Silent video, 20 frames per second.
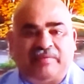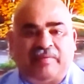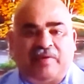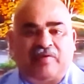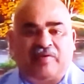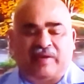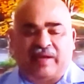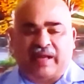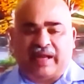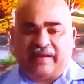
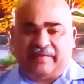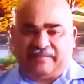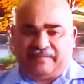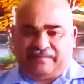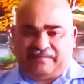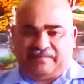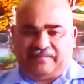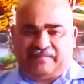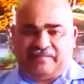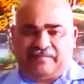about life.
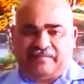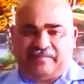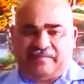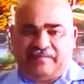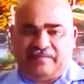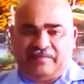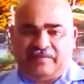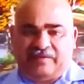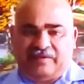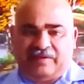
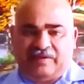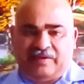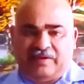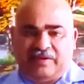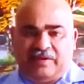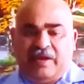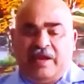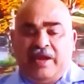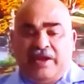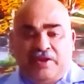
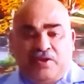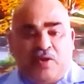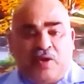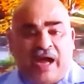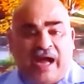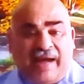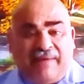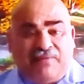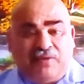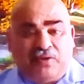You
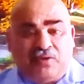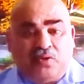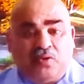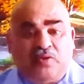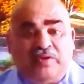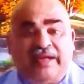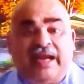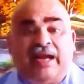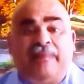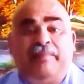have to
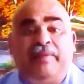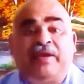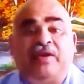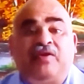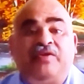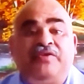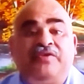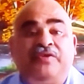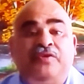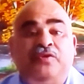do that
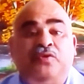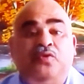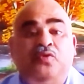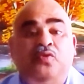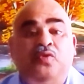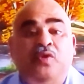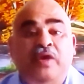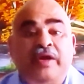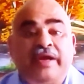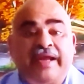because
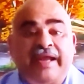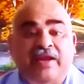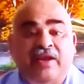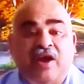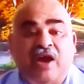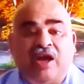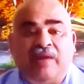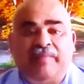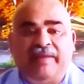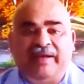you
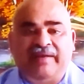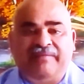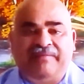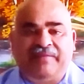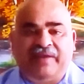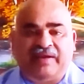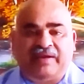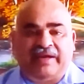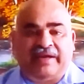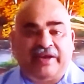cannot be
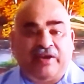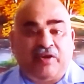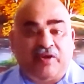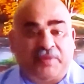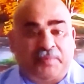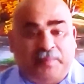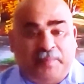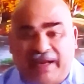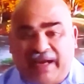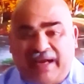defeated. Your
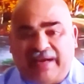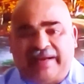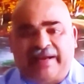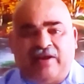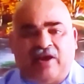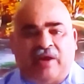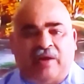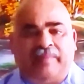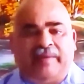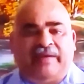spirit
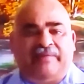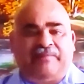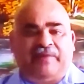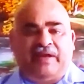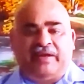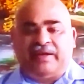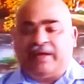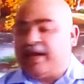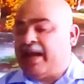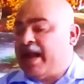cannot be
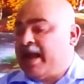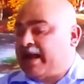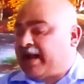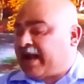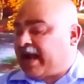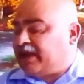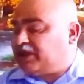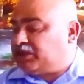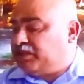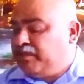defeated.
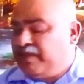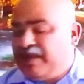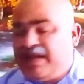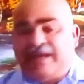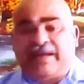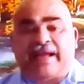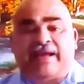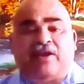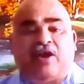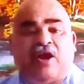
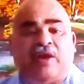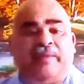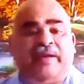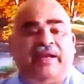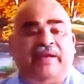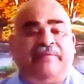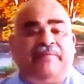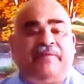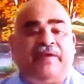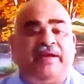Kashmir cannot be
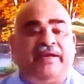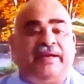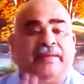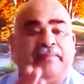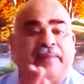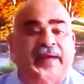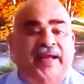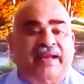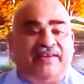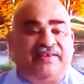defeated.
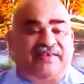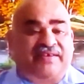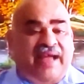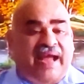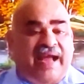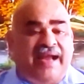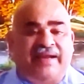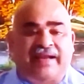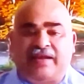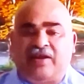
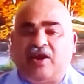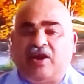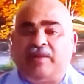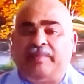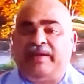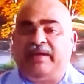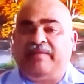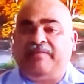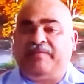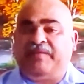Palestine cannot be
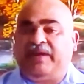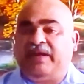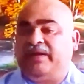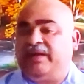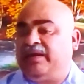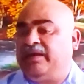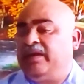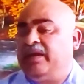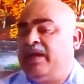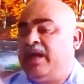
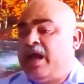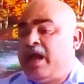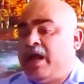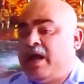defeated.